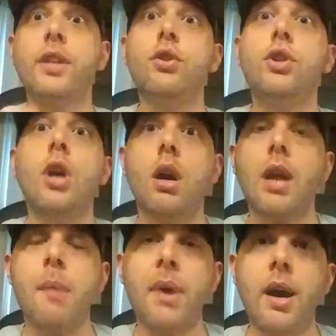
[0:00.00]
to talk
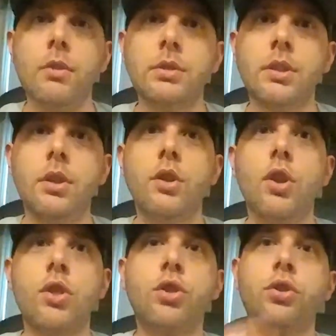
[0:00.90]
about
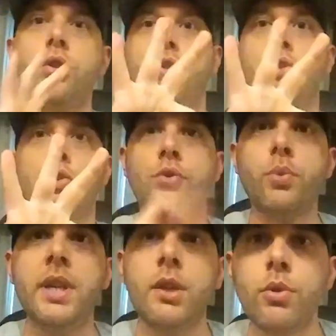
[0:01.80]

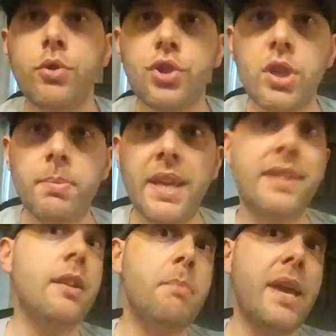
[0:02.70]
three cruise ship that
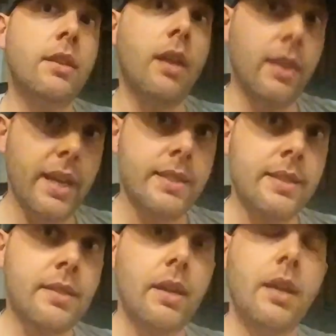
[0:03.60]
didn't make the
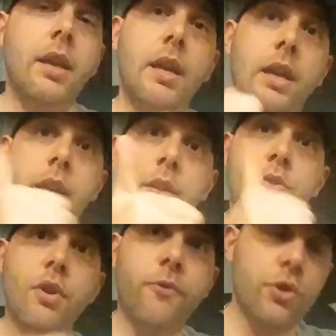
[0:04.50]
list.
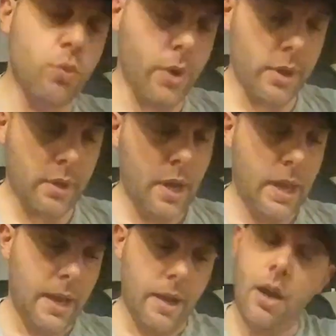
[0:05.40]
Here's the first one.
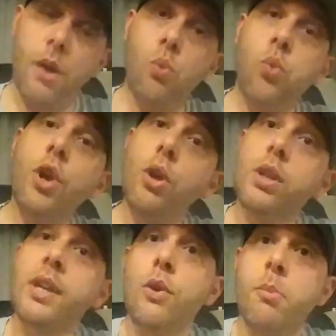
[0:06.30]
Uh, Royal
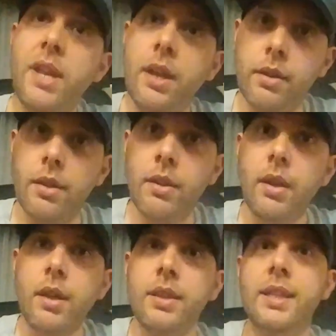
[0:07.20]
Caribbean,
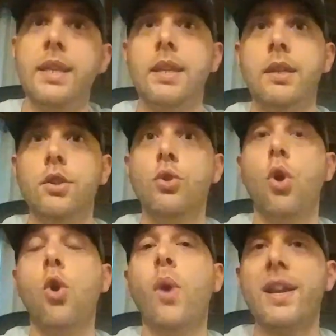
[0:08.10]
the new
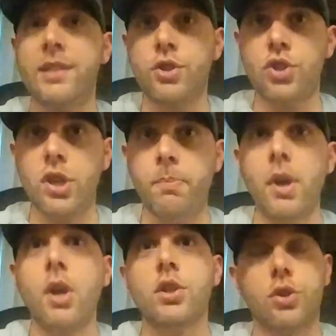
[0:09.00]
Oasis ship.
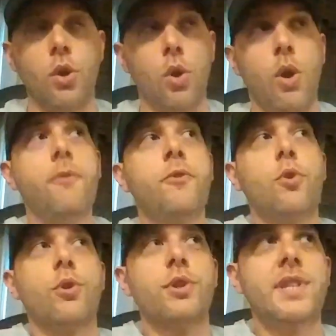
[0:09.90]
So of
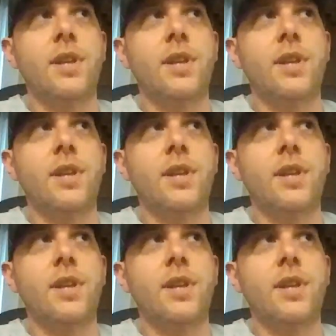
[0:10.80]
course the